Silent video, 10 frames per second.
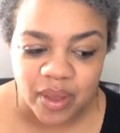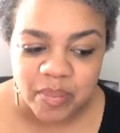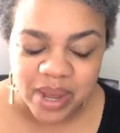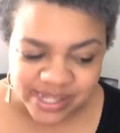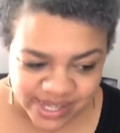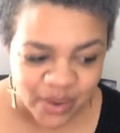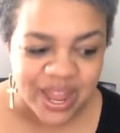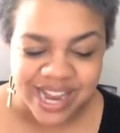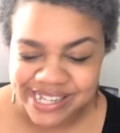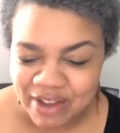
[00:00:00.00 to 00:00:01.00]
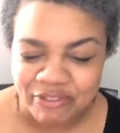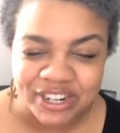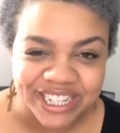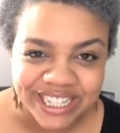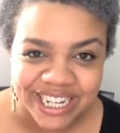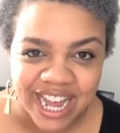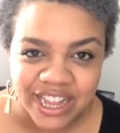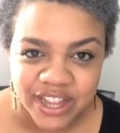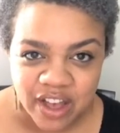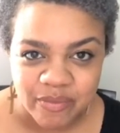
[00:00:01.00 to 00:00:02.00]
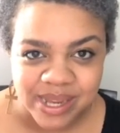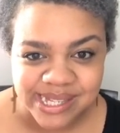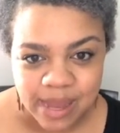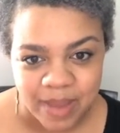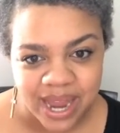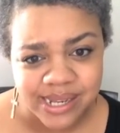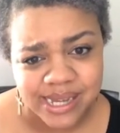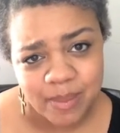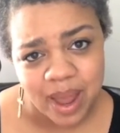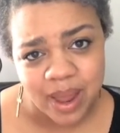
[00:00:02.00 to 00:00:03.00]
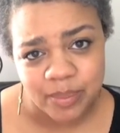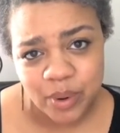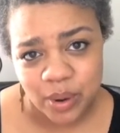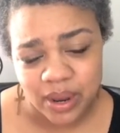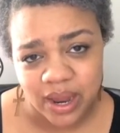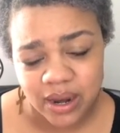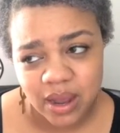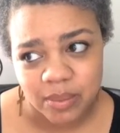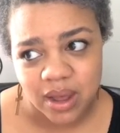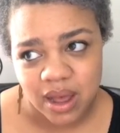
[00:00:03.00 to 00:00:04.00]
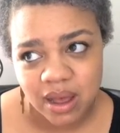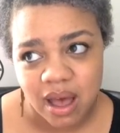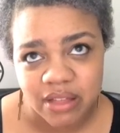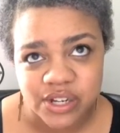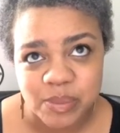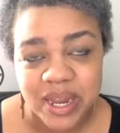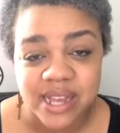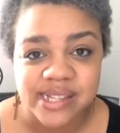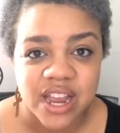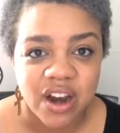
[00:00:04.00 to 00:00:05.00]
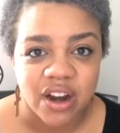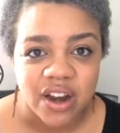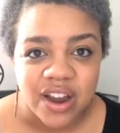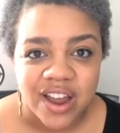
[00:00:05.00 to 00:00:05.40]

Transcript: But so yeah, definitely I love my semi and demi colors because they're